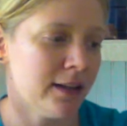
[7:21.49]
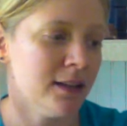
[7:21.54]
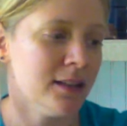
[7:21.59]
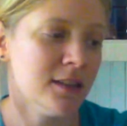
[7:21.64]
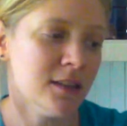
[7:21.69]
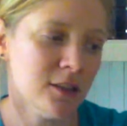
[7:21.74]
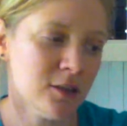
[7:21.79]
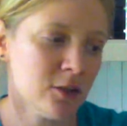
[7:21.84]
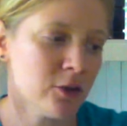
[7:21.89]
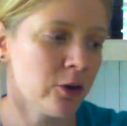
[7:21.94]

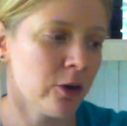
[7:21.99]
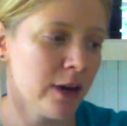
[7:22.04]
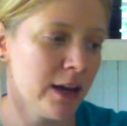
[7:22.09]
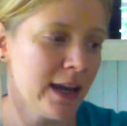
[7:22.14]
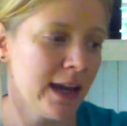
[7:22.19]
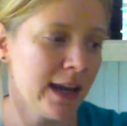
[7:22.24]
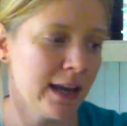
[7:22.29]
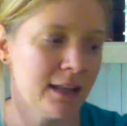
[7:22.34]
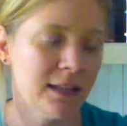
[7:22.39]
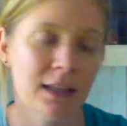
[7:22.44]
This is a
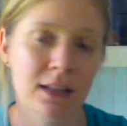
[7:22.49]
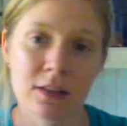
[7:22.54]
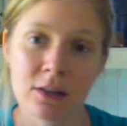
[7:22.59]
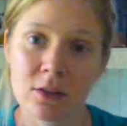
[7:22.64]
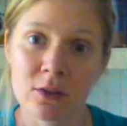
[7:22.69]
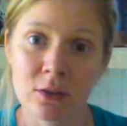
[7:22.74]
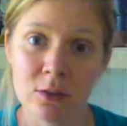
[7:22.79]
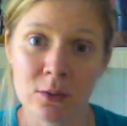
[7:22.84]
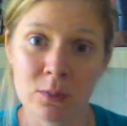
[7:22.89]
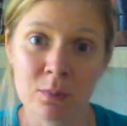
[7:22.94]
great handy
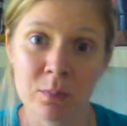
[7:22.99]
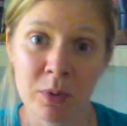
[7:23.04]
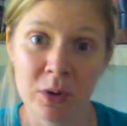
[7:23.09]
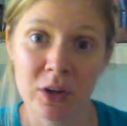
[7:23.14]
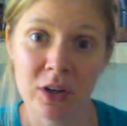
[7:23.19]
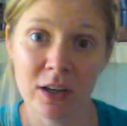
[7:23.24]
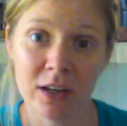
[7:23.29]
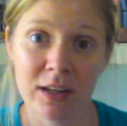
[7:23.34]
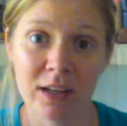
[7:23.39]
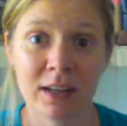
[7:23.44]
little
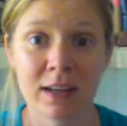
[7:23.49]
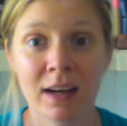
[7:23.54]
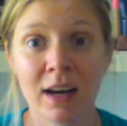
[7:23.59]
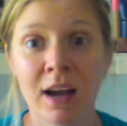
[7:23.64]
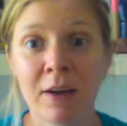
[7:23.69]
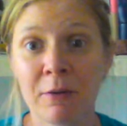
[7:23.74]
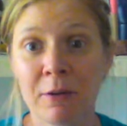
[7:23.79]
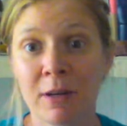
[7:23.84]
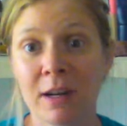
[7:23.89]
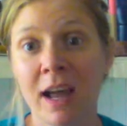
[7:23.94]
book, and
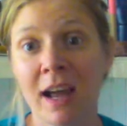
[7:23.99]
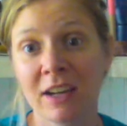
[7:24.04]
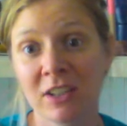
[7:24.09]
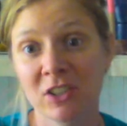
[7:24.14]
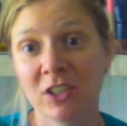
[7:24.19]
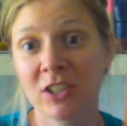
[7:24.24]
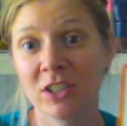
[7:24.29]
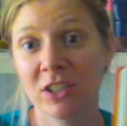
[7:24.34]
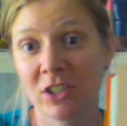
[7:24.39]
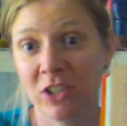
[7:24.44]
I would
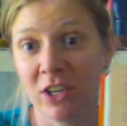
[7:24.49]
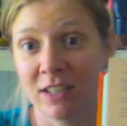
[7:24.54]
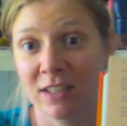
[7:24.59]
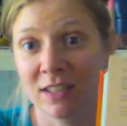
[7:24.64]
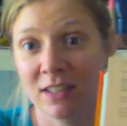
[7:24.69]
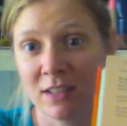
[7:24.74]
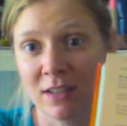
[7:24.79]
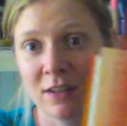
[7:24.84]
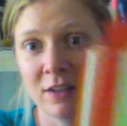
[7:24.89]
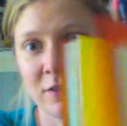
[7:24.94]
actually
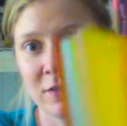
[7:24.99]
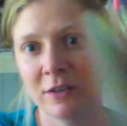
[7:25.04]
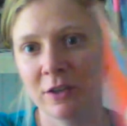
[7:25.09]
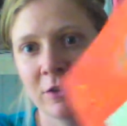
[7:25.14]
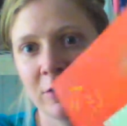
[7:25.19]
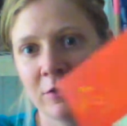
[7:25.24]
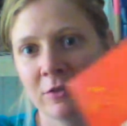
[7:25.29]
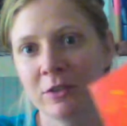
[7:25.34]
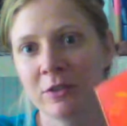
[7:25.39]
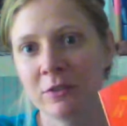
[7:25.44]
suggest it if
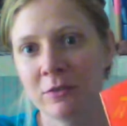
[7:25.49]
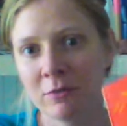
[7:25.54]
you